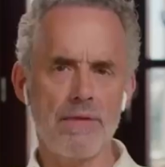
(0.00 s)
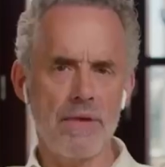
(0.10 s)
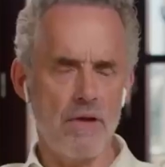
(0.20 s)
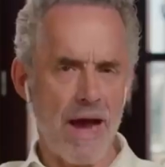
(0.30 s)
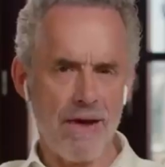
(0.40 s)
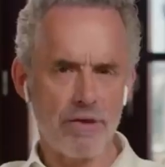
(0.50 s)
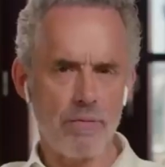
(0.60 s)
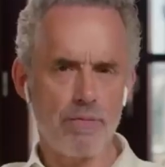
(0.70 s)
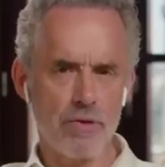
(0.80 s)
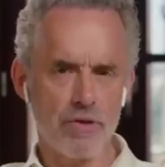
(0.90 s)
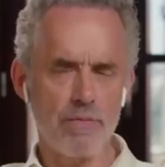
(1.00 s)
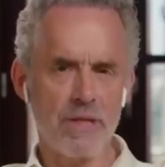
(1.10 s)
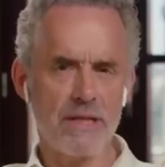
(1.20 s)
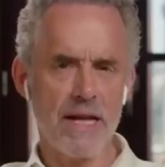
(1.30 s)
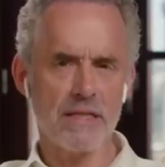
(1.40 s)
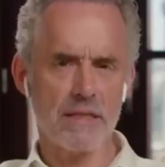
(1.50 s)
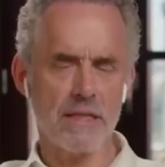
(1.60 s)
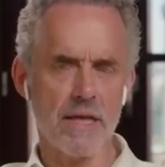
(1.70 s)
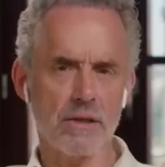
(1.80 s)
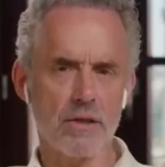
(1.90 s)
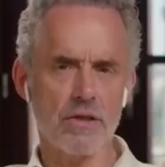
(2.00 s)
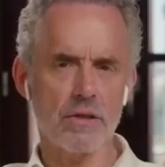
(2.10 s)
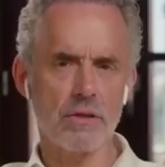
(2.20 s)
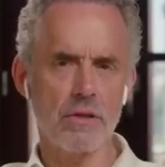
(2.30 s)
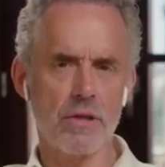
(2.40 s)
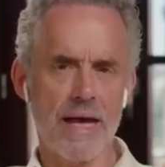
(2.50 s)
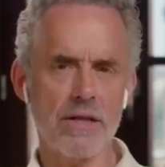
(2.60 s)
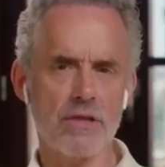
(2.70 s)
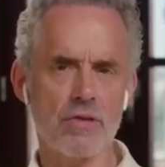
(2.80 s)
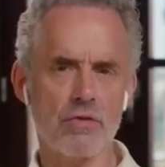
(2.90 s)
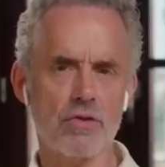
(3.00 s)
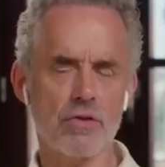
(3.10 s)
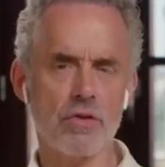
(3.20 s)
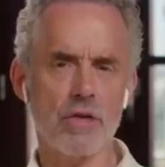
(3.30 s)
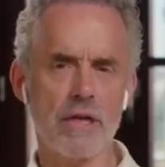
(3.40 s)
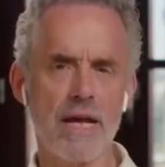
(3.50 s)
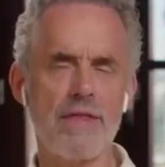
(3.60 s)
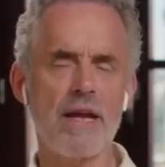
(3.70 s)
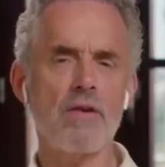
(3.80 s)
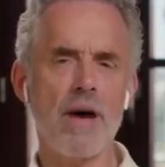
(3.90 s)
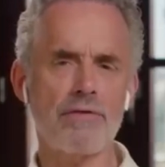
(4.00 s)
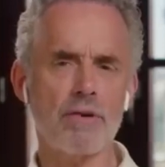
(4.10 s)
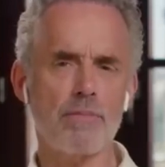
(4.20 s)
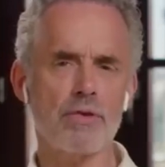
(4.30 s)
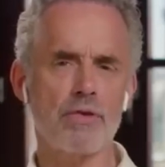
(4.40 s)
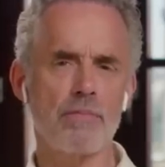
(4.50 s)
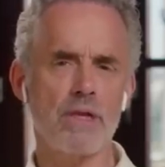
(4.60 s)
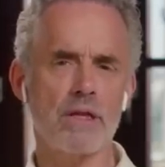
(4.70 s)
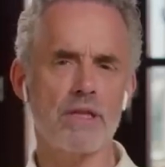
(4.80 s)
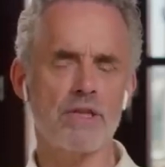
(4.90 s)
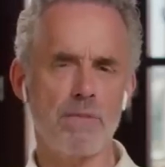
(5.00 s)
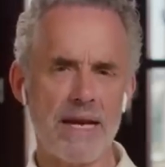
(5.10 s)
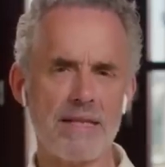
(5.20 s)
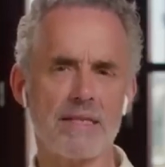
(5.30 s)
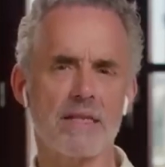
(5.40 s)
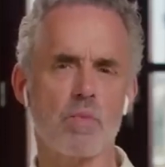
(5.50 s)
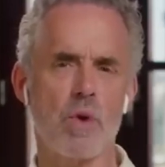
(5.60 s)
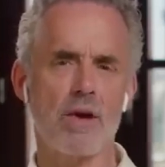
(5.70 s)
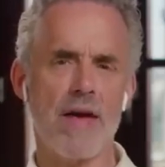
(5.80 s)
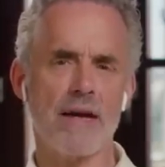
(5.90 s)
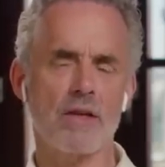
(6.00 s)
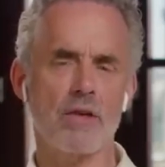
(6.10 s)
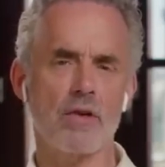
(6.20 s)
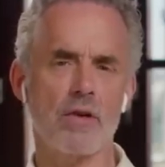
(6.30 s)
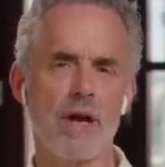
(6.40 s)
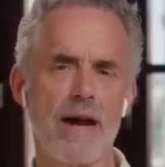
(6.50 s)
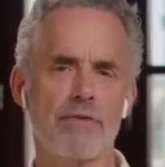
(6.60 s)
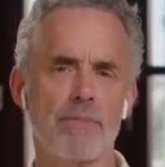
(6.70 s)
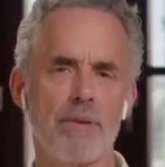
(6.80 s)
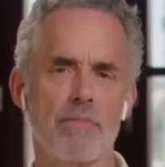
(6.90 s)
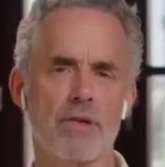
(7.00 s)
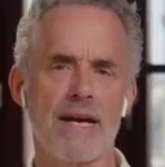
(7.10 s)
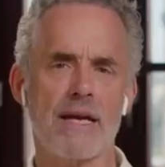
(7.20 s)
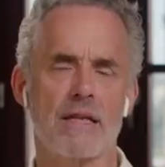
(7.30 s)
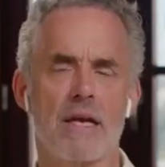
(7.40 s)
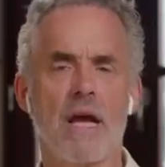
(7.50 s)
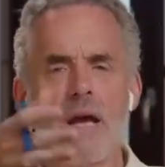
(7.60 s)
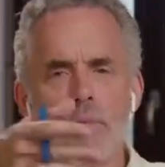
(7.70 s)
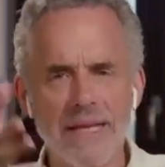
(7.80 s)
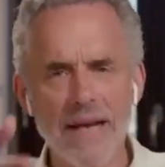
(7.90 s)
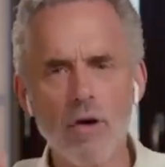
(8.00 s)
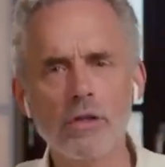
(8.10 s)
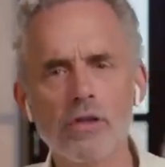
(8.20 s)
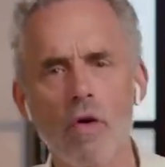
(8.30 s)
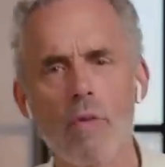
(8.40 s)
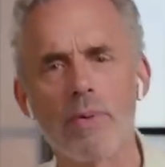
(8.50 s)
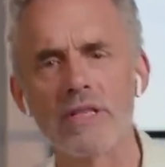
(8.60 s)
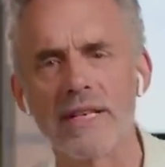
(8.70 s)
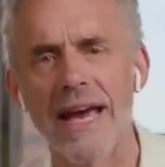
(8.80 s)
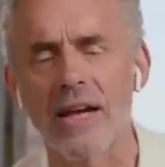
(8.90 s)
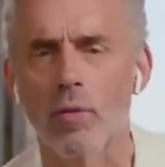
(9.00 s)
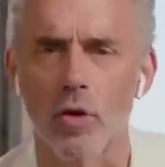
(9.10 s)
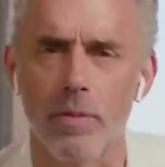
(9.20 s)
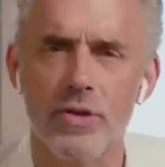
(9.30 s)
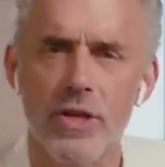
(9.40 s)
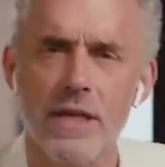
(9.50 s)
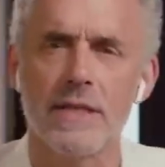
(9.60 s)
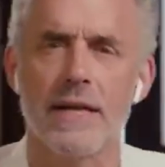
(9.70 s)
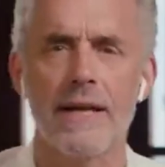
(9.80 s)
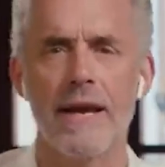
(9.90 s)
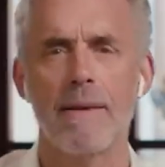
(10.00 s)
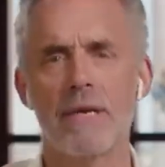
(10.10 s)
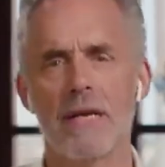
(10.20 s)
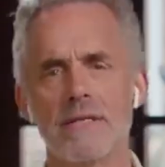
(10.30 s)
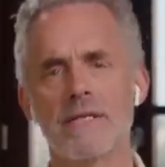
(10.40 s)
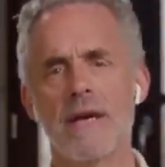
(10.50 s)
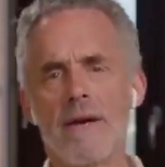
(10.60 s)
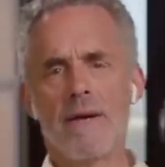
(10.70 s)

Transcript: you have to presume that that's a psychological good and a social good. And then you have to presume that the spaces where that can occur have to be protected. But that also opens a can of worms, doesn't it, Because